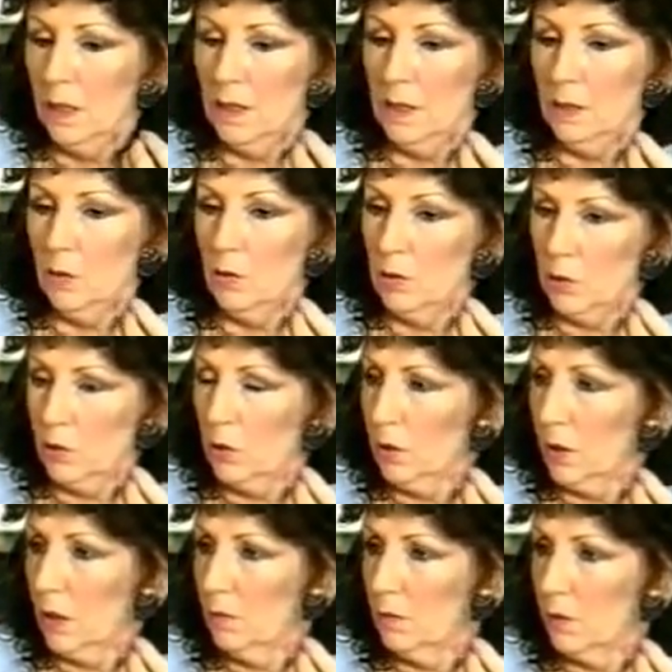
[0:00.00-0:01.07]
And he
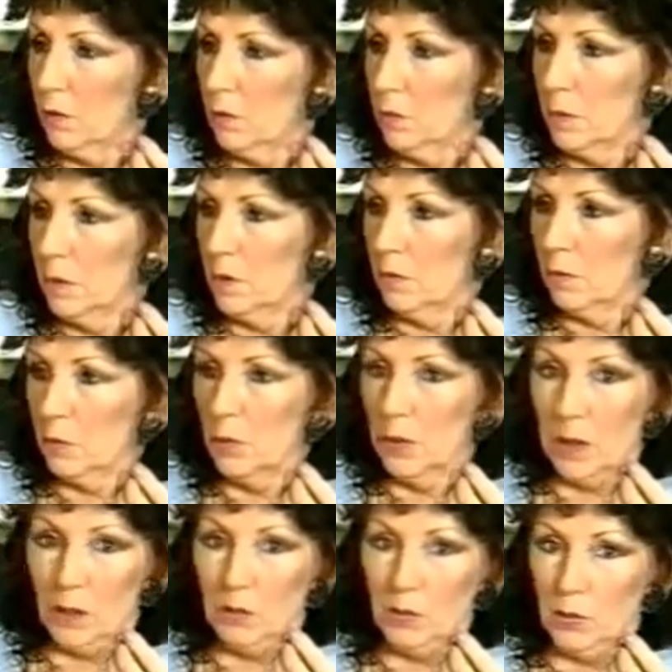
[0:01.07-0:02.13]
also gave us a piece of a
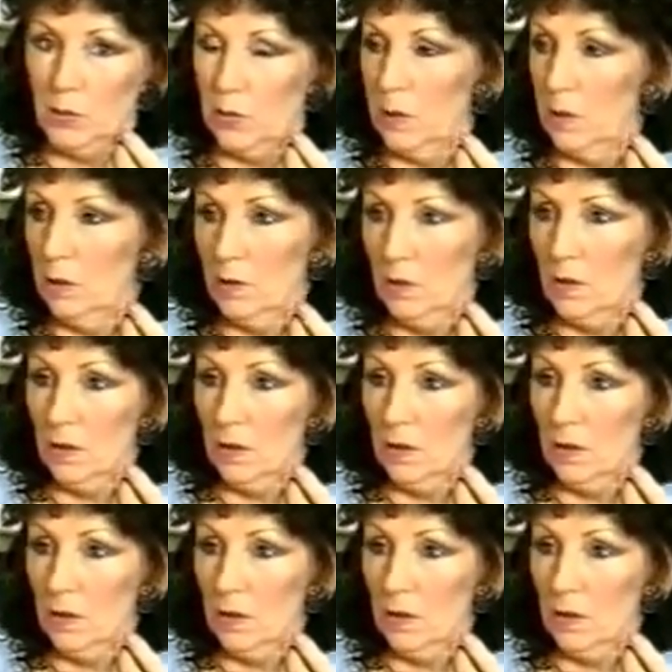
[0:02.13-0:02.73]
willow tree.